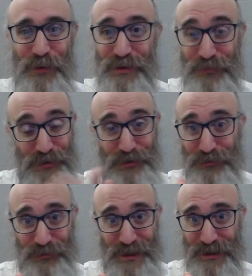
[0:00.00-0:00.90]
if you
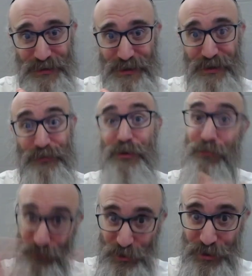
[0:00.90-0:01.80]
don't know anything and if you're
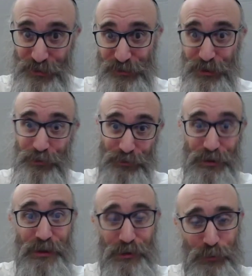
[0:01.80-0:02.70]
40 years
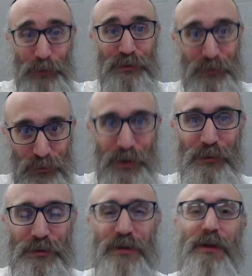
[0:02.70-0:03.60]
old, quote
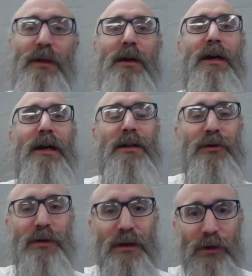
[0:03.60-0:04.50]
unquote, and
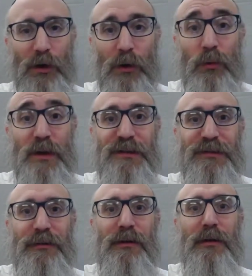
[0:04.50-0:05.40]
you can
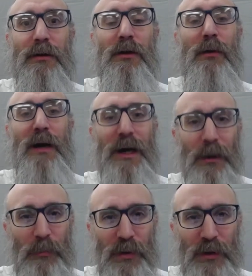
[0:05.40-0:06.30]
always go
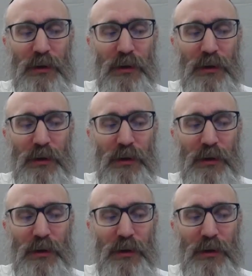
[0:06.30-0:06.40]
up.